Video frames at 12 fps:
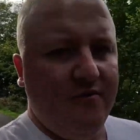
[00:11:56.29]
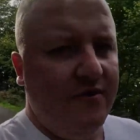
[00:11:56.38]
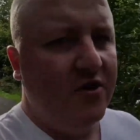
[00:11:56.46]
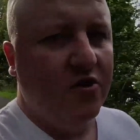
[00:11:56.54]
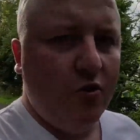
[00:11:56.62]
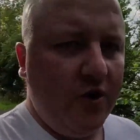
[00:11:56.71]

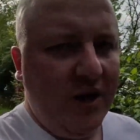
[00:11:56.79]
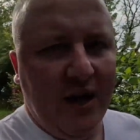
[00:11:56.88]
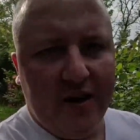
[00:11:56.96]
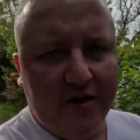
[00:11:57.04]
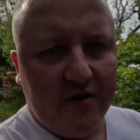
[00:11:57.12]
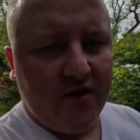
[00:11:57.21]
then don't eat
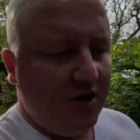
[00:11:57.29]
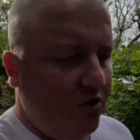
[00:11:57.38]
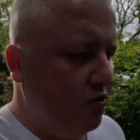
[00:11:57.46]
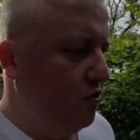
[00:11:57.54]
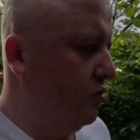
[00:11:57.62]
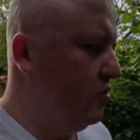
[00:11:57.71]
anything that you
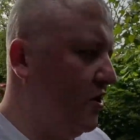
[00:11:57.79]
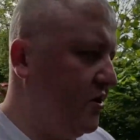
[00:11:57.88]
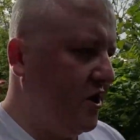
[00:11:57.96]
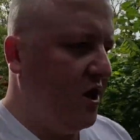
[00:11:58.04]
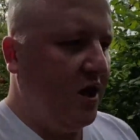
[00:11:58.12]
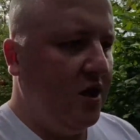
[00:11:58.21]
don't know,
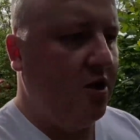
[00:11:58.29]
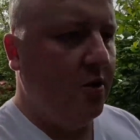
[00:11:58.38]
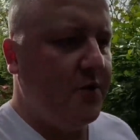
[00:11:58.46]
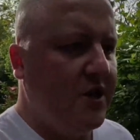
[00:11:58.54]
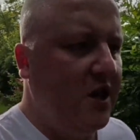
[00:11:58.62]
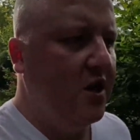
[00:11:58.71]
because you can end
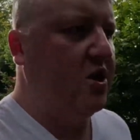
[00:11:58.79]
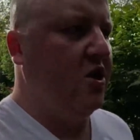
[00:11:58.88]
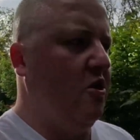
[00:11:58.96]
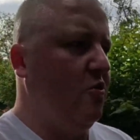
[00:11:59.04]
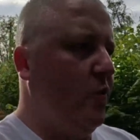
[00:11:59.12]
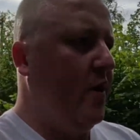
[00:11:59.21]
up
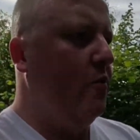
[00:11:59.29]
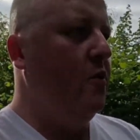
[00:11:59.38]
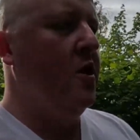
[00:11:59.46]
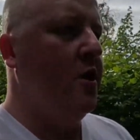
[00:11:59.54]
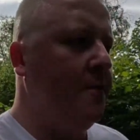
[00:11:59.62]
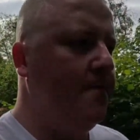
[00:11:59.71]
seriously unwell,